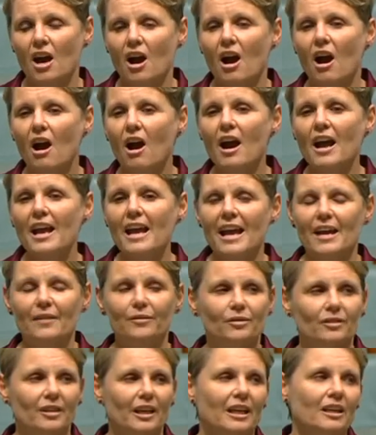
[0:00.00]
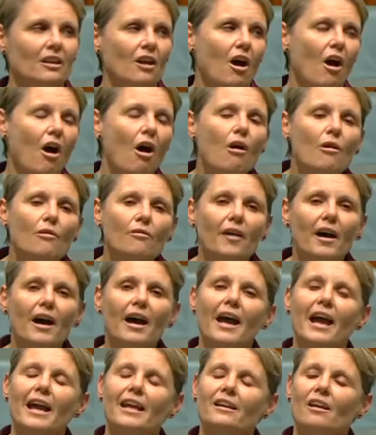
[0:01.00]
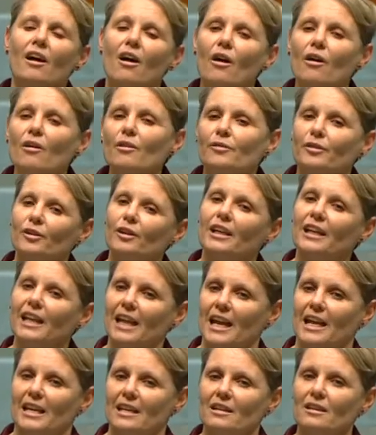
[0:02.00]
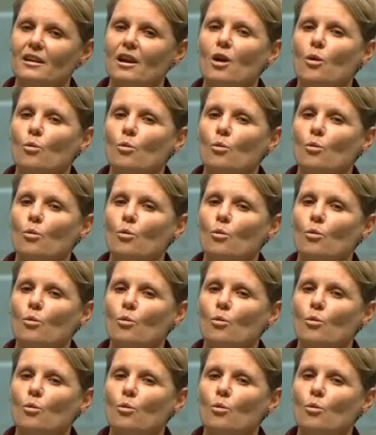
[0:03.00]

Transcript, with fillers: I have seen over and over again